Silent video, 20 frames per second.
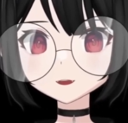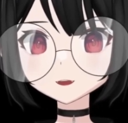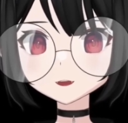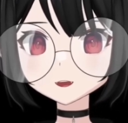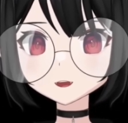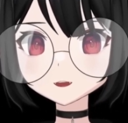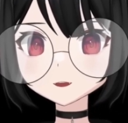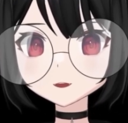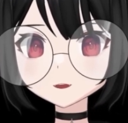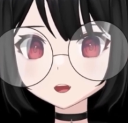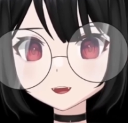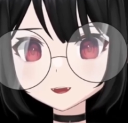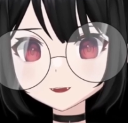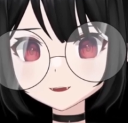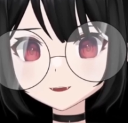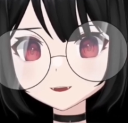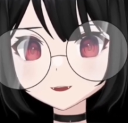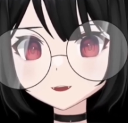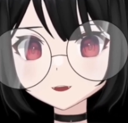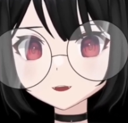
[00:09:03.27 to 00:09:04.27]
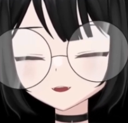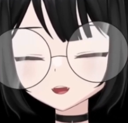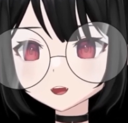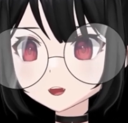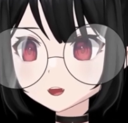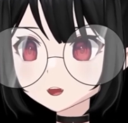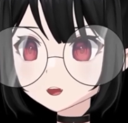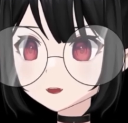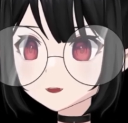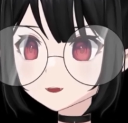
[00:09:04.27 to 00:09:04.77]
Dragon Age
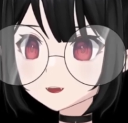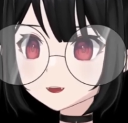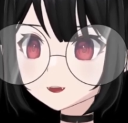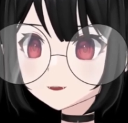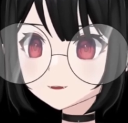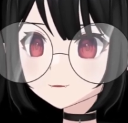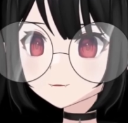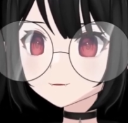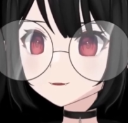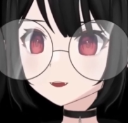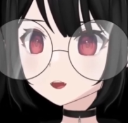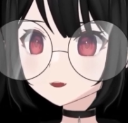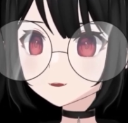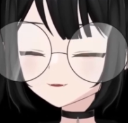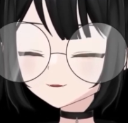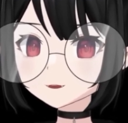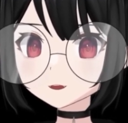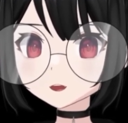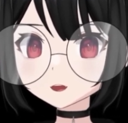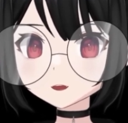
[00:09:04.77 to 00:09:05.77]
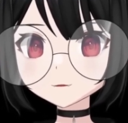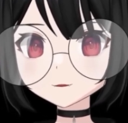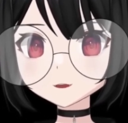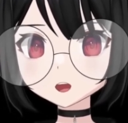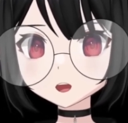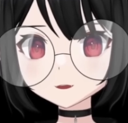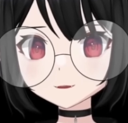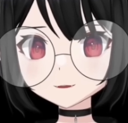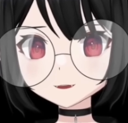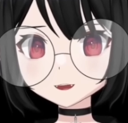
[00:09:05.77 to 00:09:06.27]
are incels and you
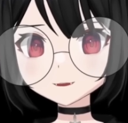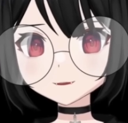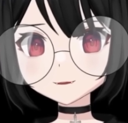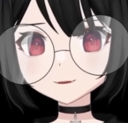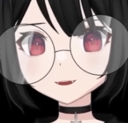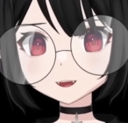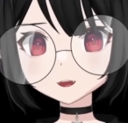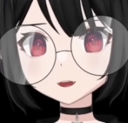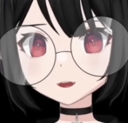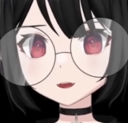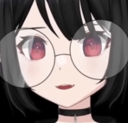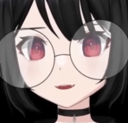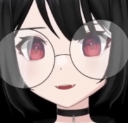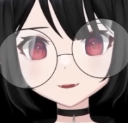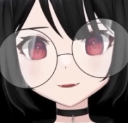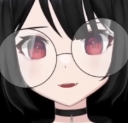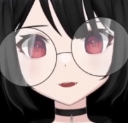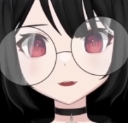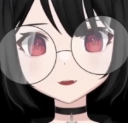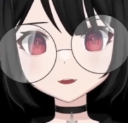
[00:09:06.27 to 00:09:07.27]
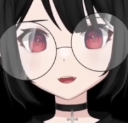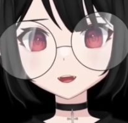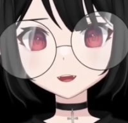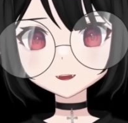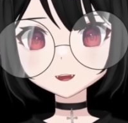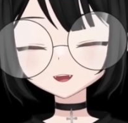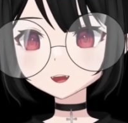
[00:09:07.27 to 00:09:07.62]
protest that or disagree,